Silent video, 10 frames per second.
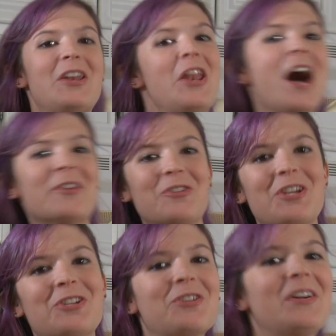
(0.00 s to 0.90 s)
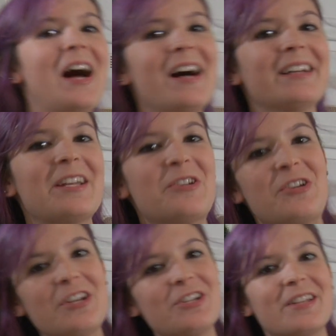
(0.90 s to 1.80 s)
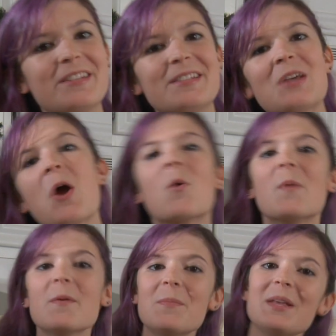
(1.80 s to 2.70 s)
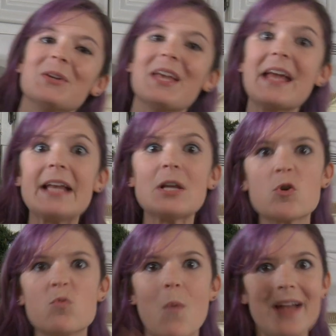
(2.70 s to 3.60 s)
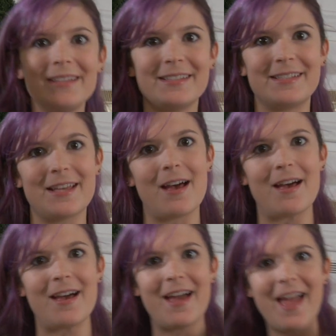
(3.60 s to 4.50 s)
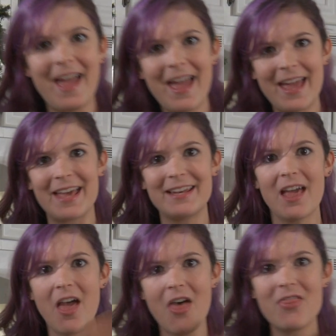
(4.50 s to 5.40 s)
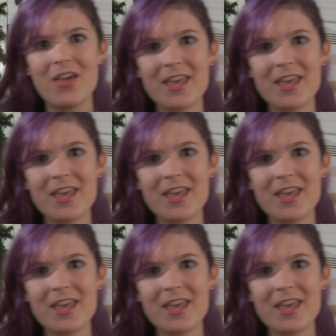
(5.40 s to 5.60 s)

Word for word: non-traditional holiday traditions, we will be looking at Kwanzaa and the